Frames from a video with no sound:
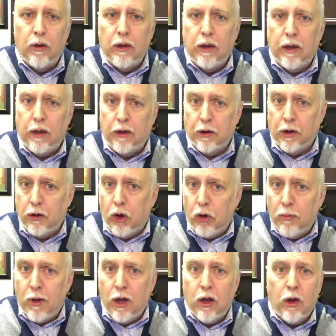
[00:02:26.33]
in a
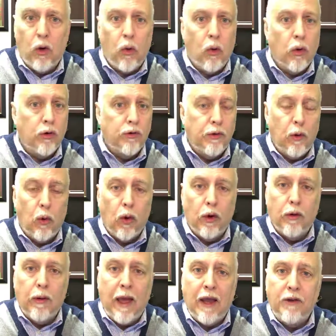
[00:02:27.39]
coma,
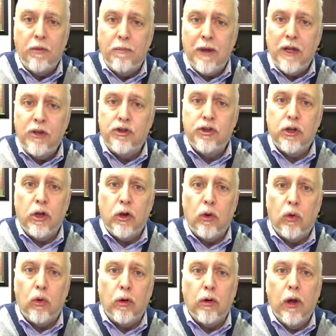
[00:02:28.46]
or had dementia
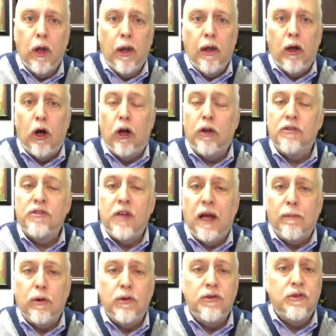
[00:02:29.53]
or
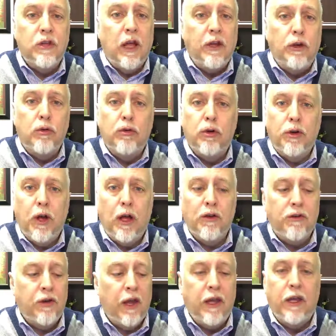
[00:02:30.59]
Alzheimer's, and you could
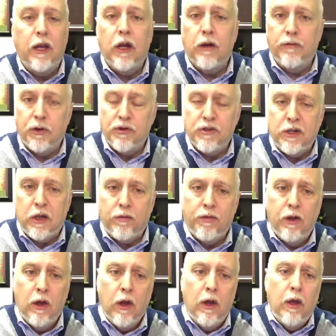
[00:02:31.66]
not take care of
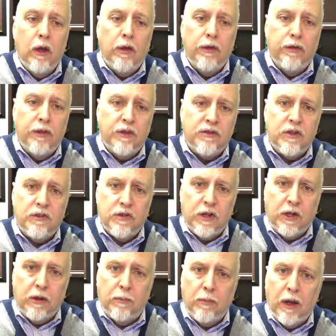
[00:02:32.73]
yourself, this is
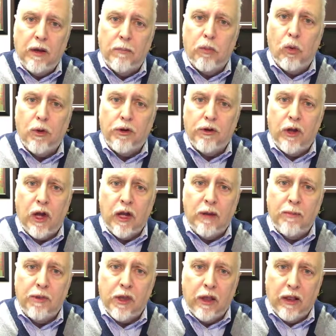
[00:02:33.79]
an important
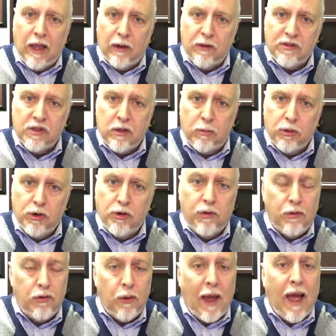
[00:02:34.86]
document that allows someone
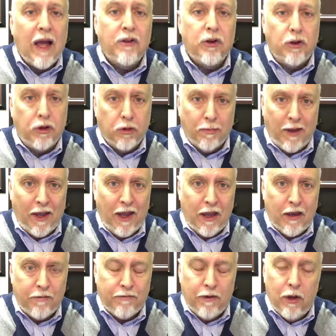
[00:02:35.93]
to act on your
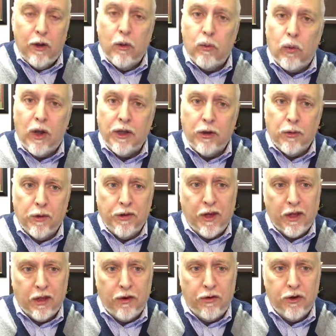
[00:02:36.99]
behalf while you're in
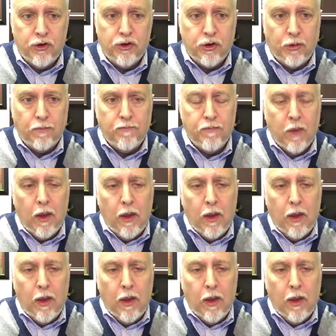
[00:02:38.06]
that condition.